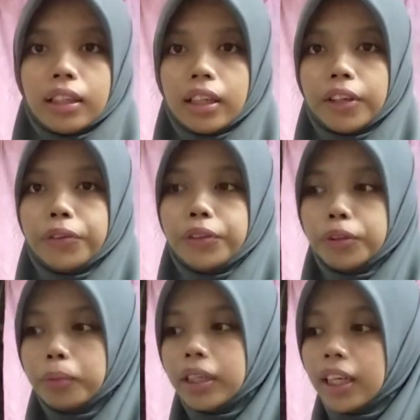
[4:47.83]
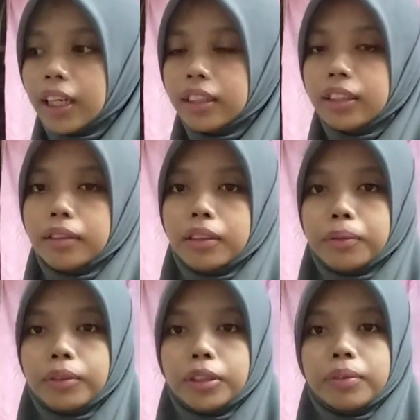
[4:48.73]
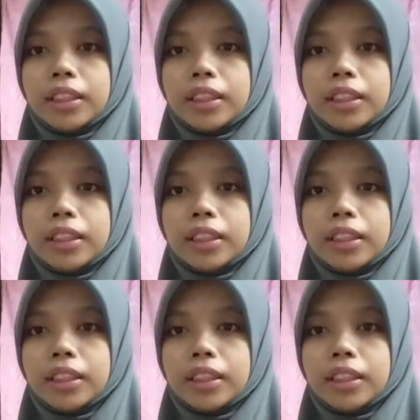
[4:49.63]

Now you may add the Marie